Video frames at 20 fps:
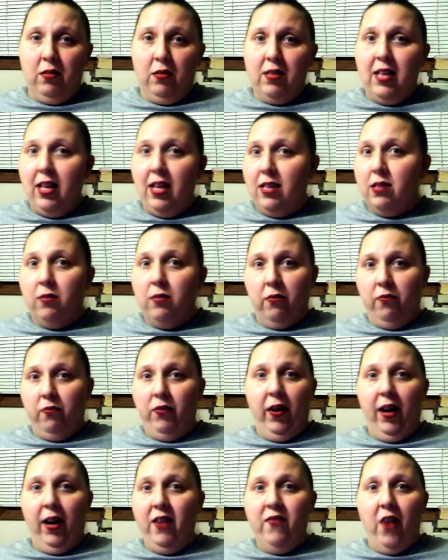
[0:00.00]
stands
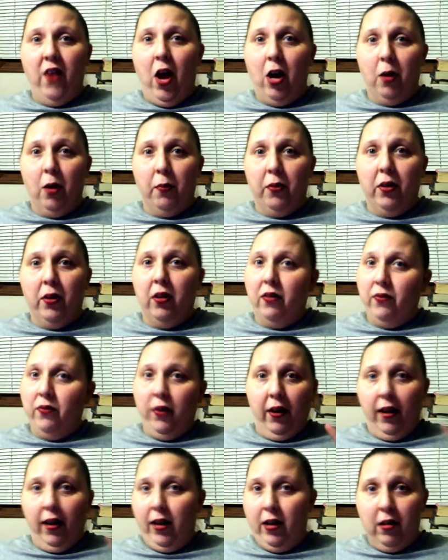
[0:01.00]
very vulnerable,
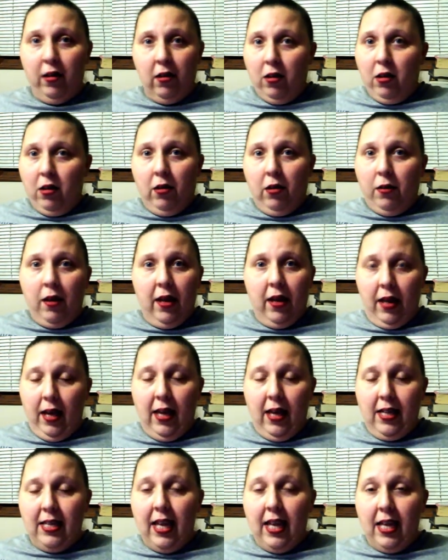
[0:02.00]

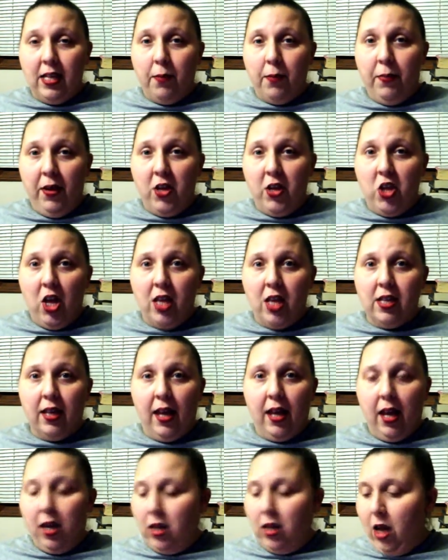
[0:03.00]
he stands a big chance of
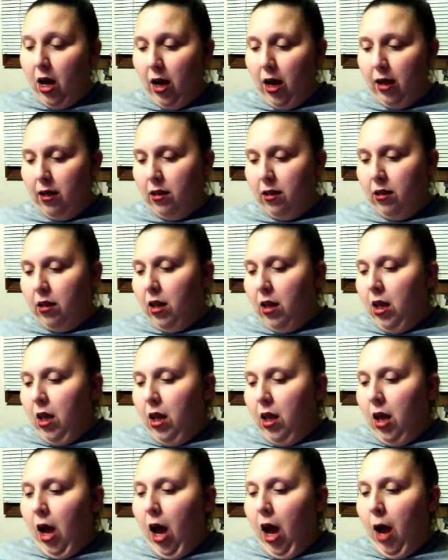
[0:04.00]
getting caught
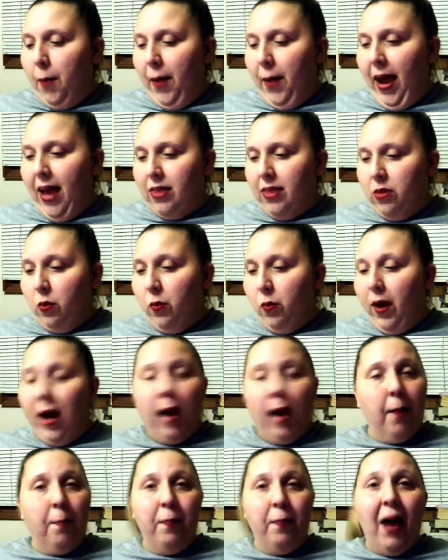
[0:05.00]
at the
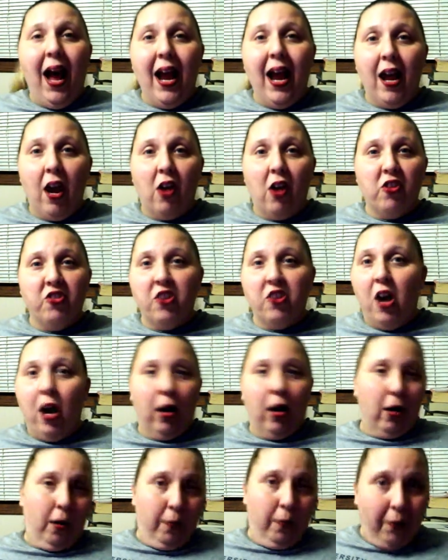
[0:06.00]
wire by our
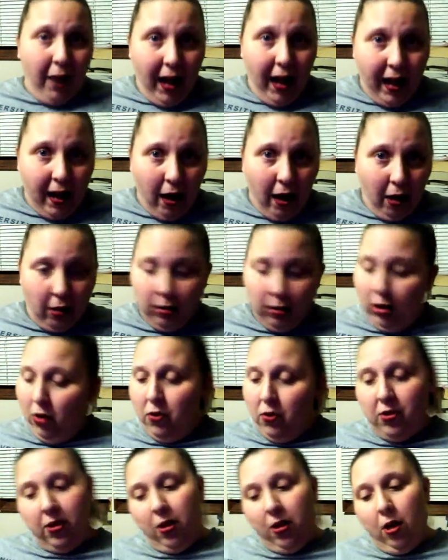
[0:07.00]
shocker, by our
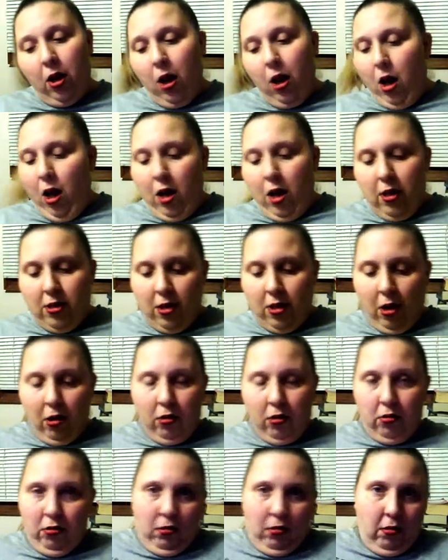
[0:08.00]
closer.
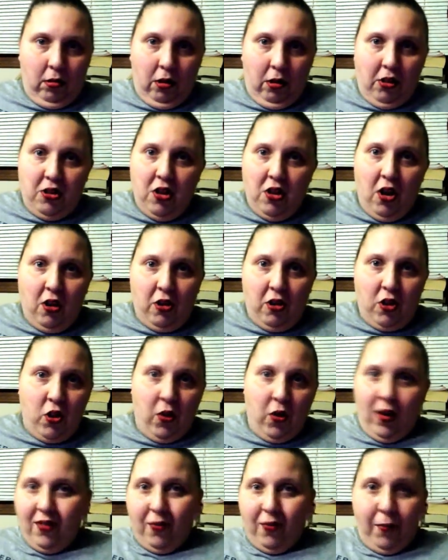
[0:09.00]
So there's no other
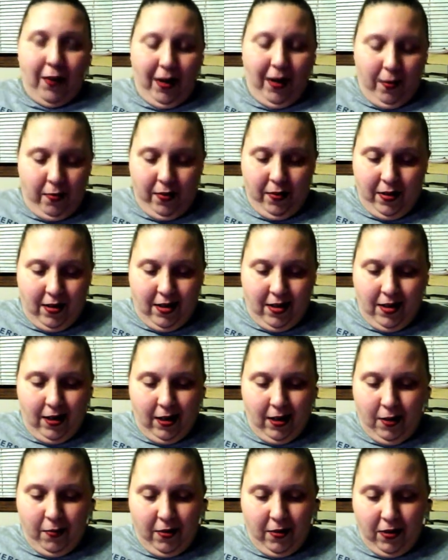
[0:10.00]
choice for me to stick
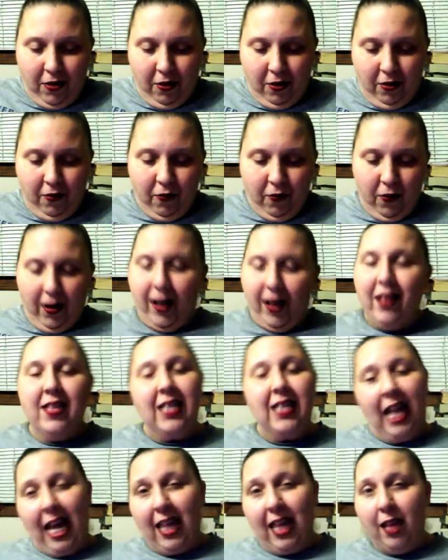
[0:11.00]
him in third for it's
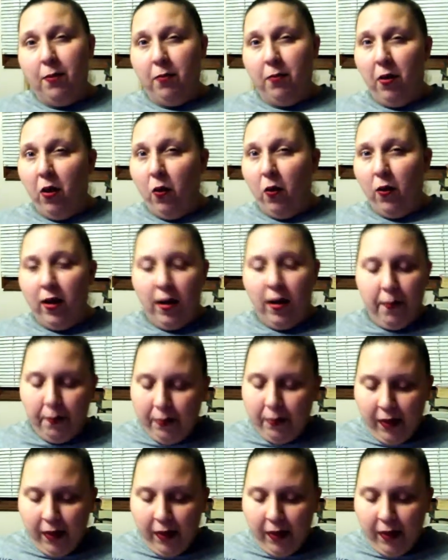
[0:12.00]
Silent Poet.